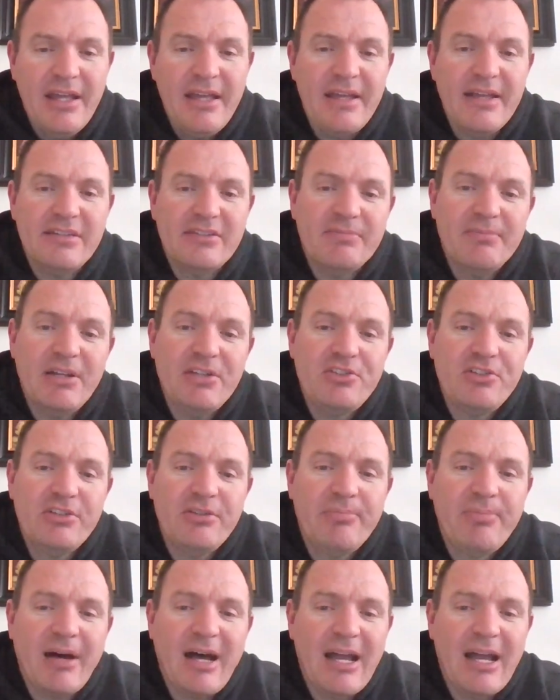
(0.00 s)
is
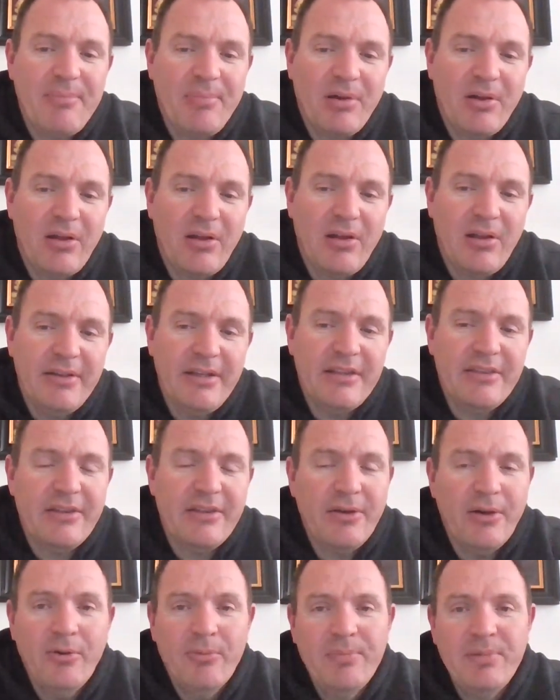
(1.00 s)
mentioned by Paul in
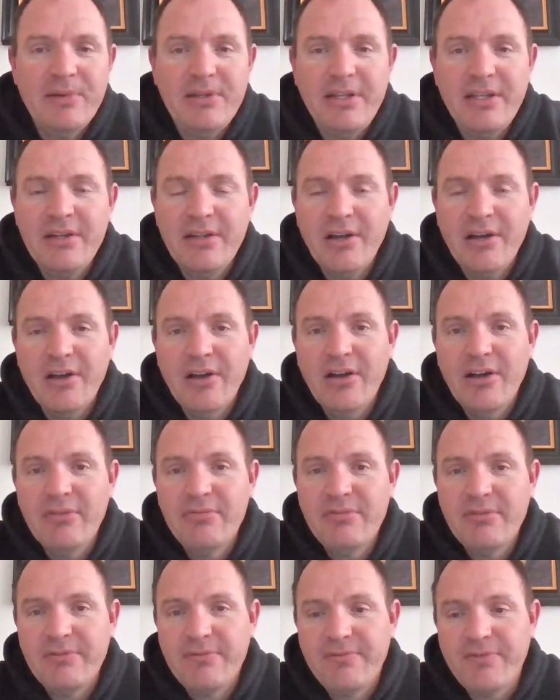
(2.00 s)
the opening
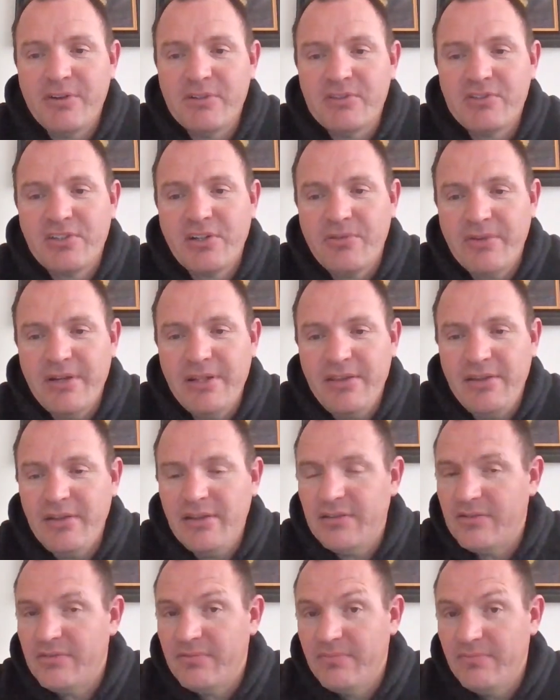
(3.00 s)
of First
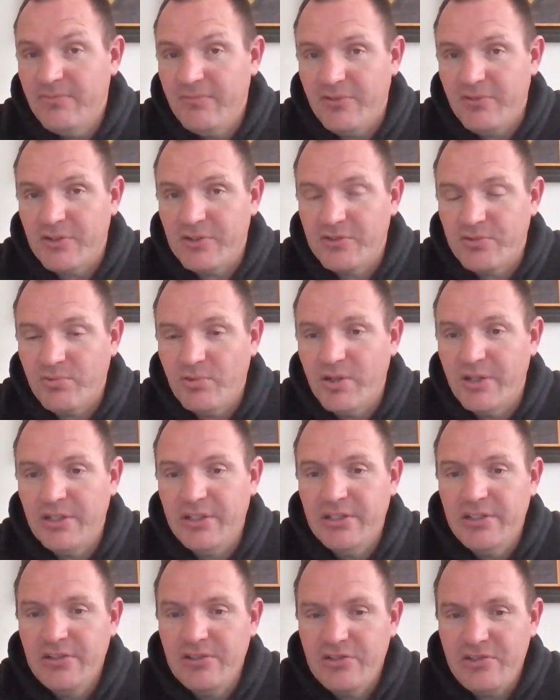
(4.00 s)
Corinthians, verse
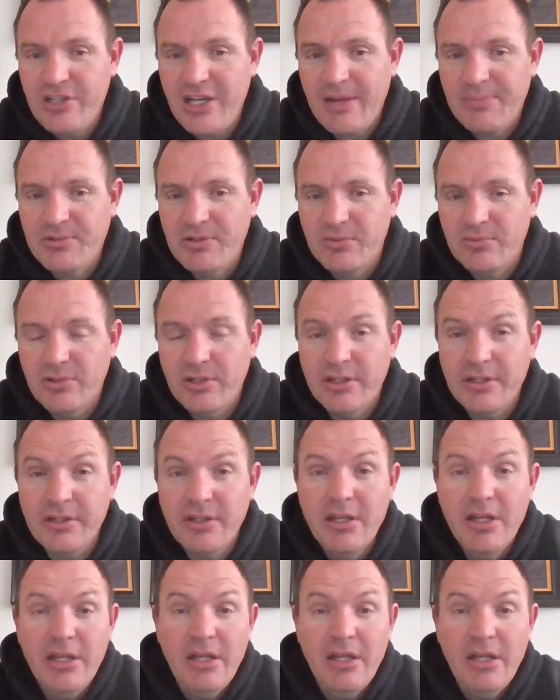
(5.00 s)
1, chapter 1.